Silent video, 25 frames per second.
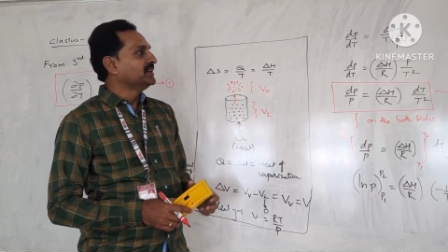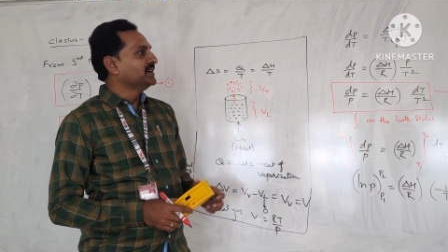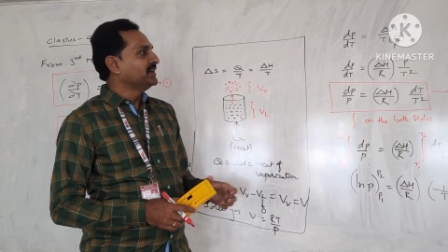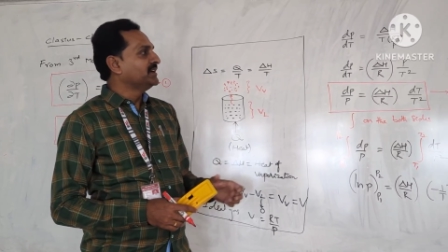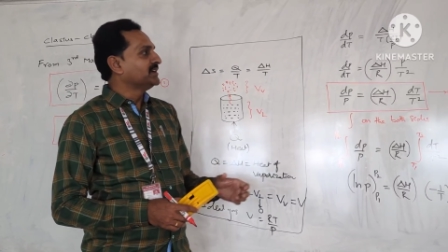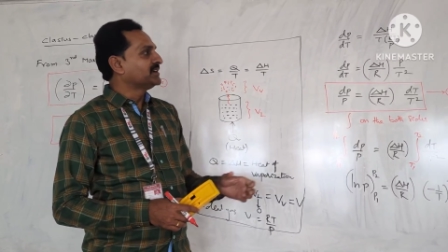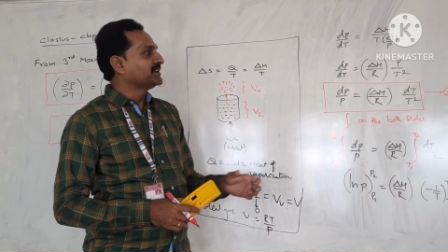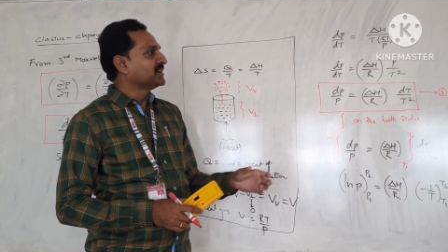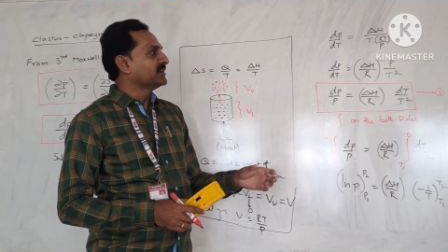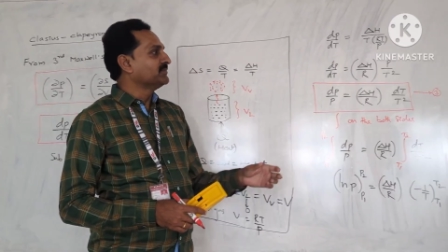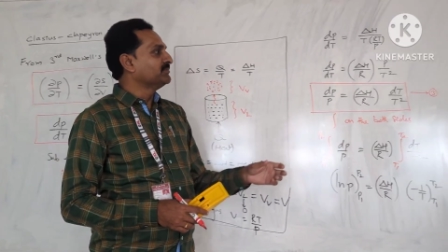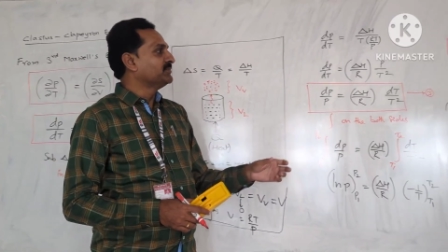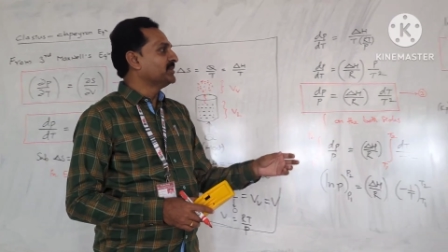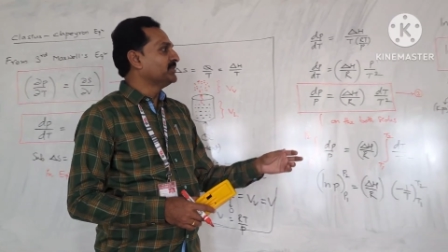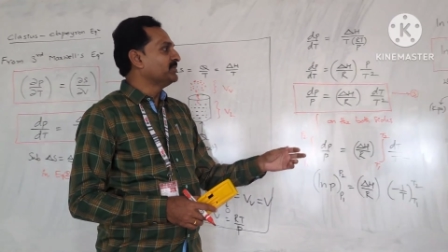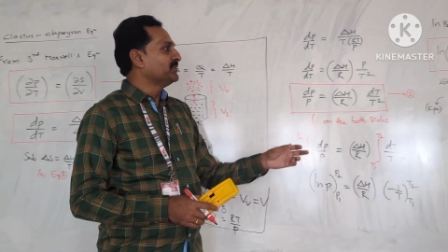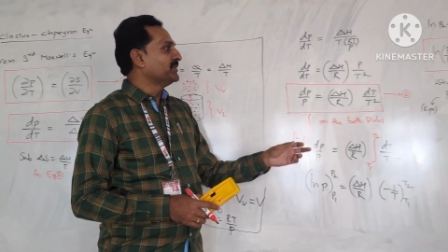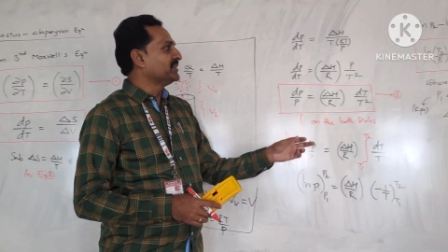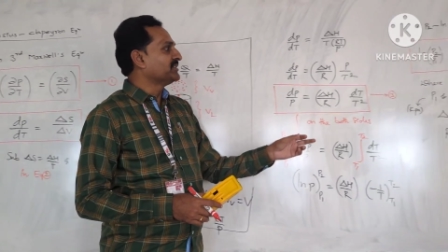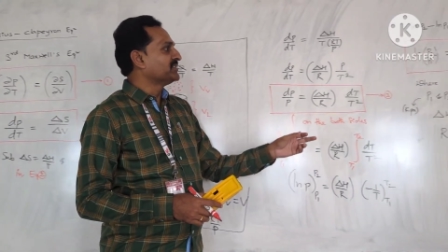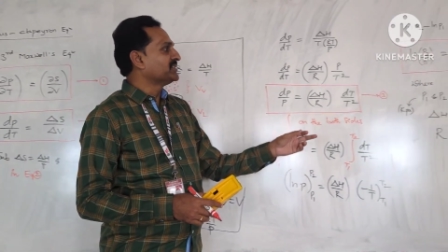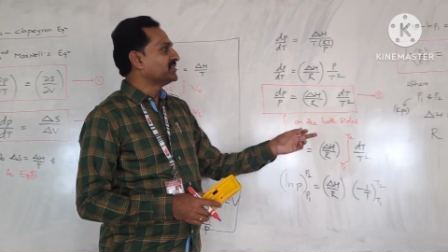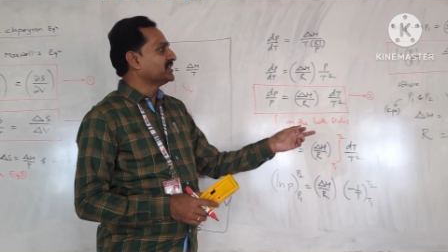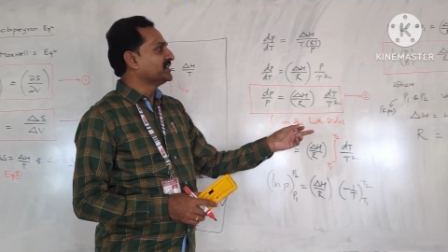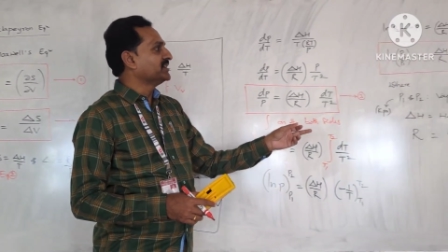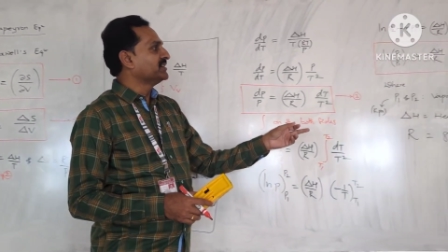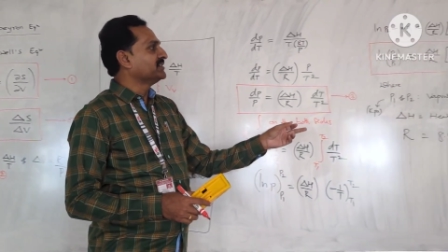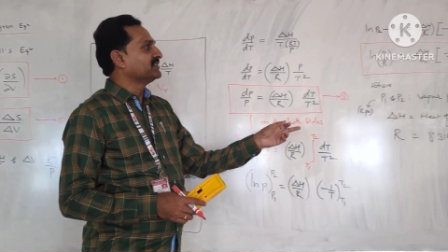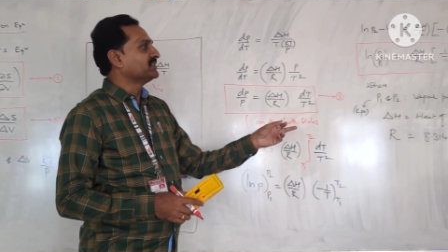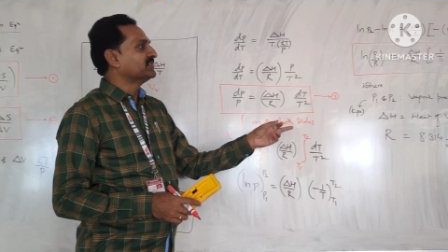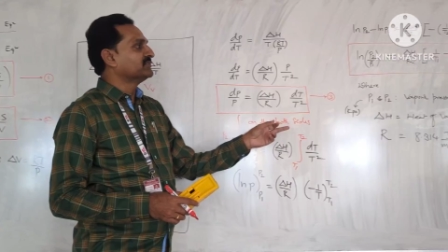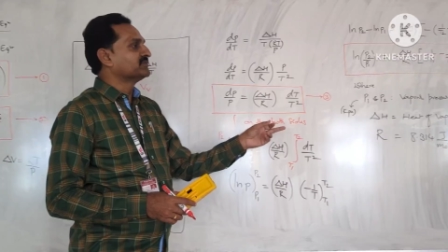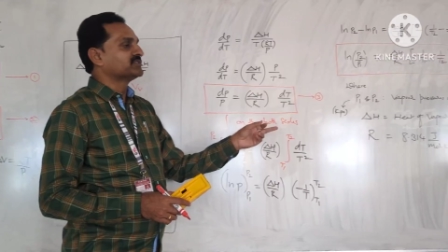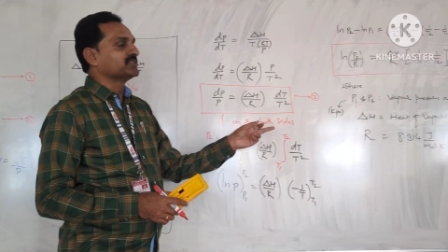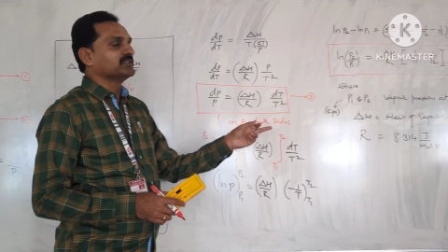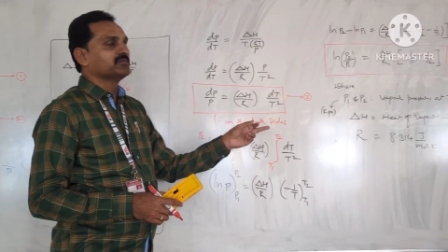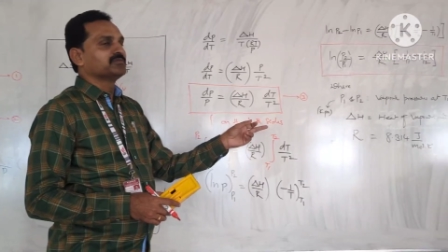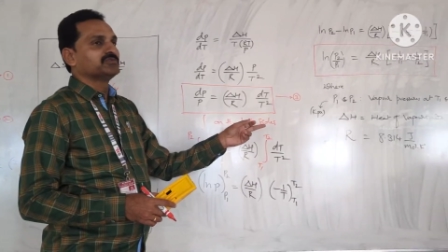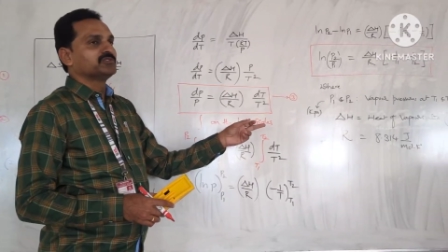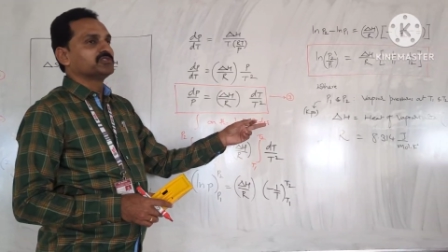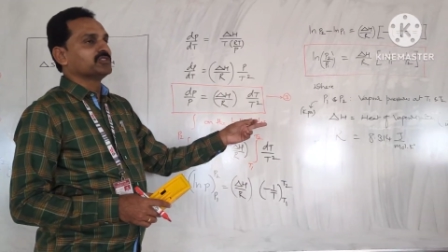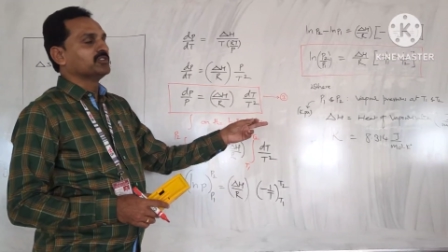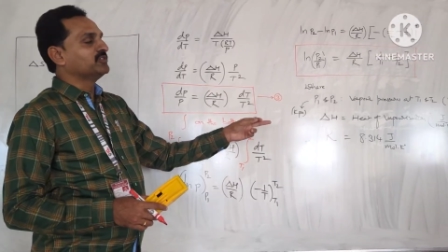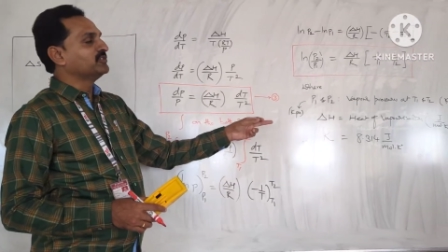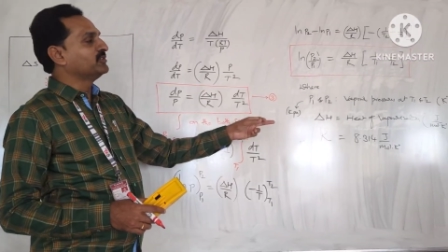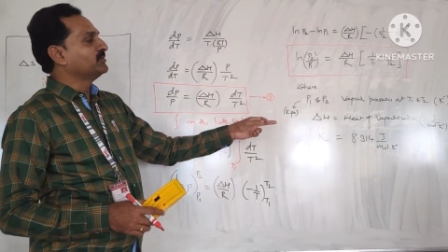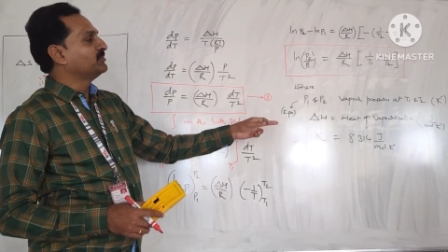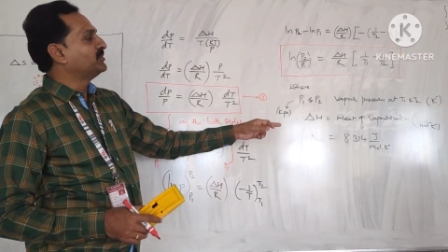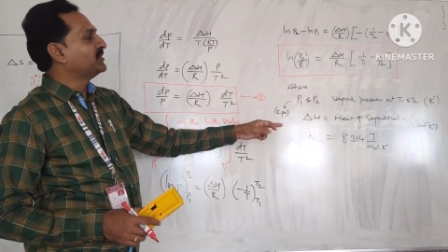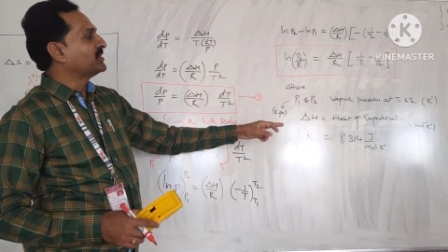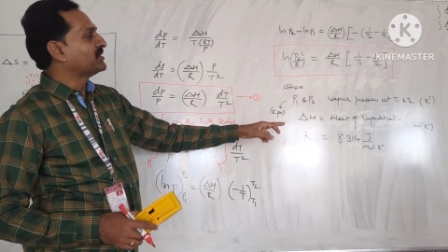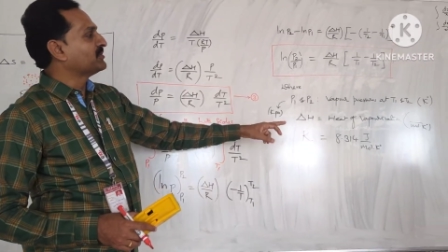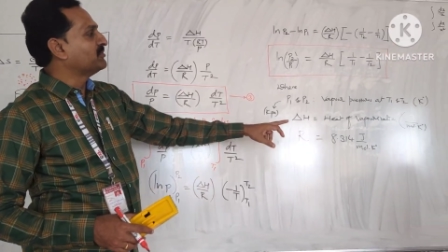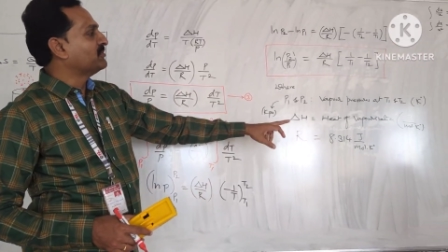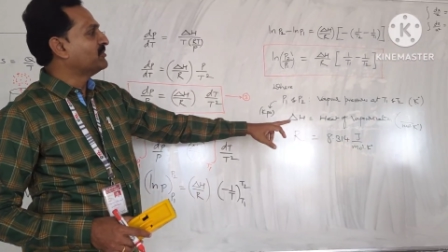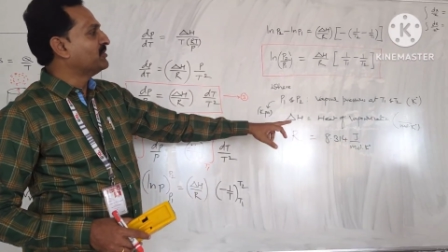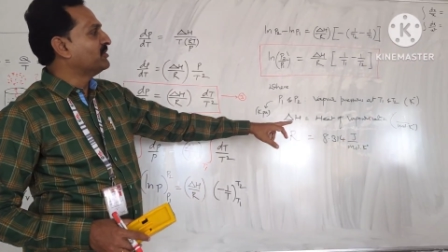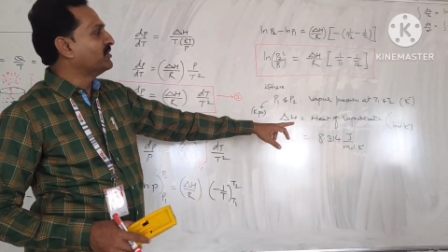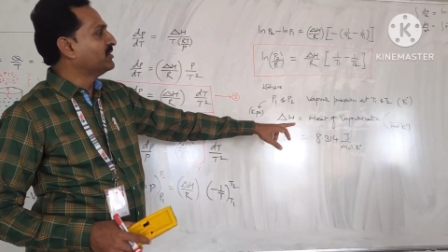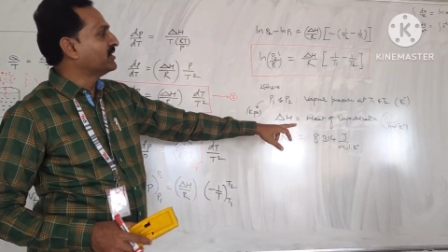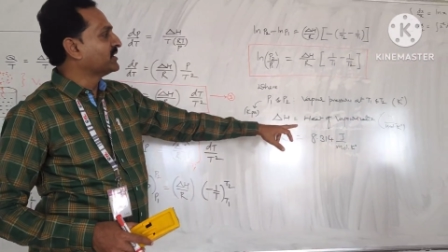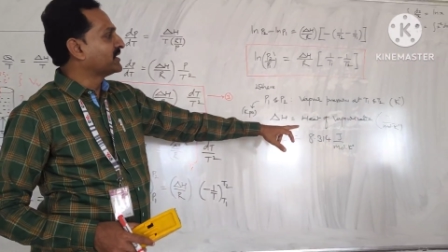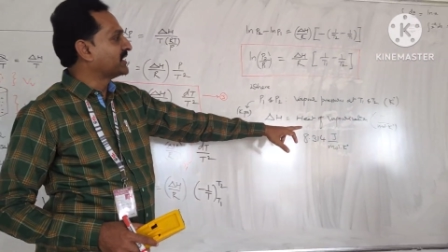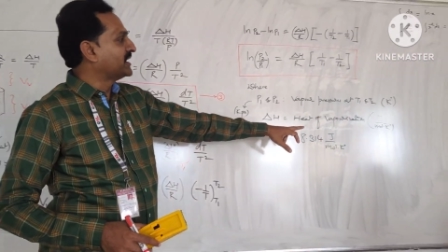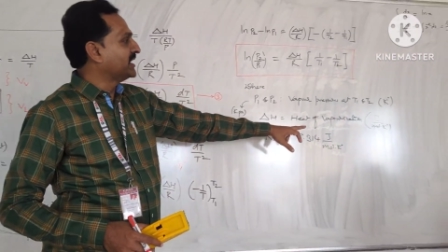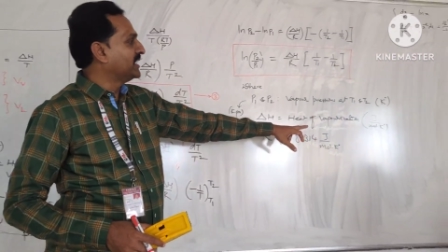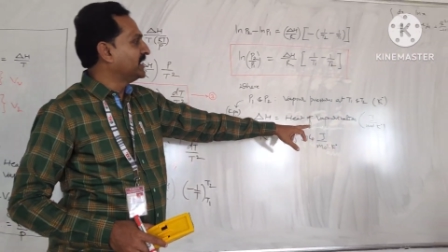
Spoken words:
It can be measured in terms of joule per mole